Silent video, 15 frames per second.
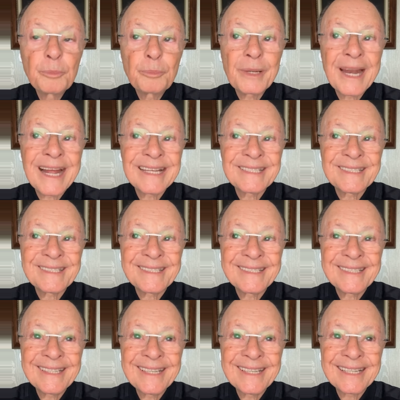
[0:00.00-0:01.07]
I have
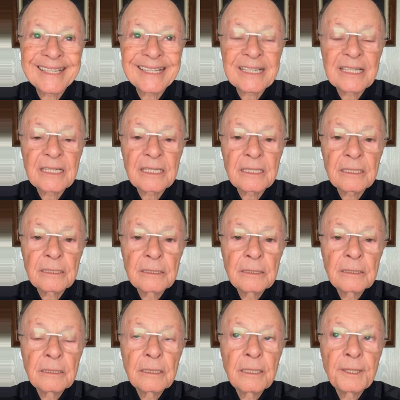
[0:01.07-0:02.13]
no
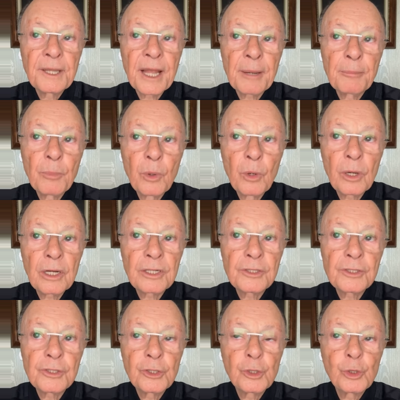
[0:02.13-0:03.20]
pleasure
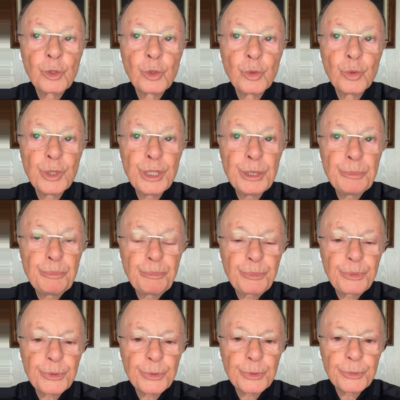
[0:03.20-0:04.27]
in the
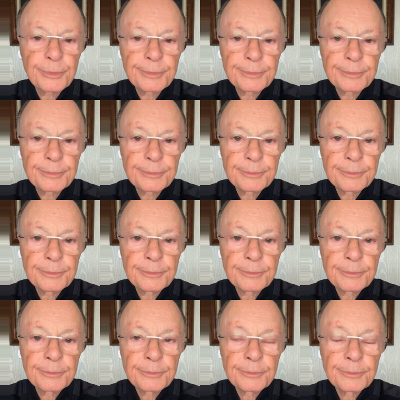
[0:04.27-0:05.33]
death of the
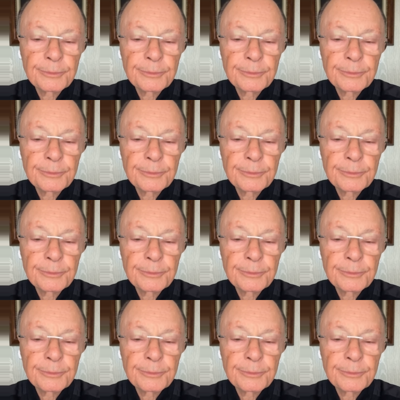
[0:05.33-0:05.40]
wicked,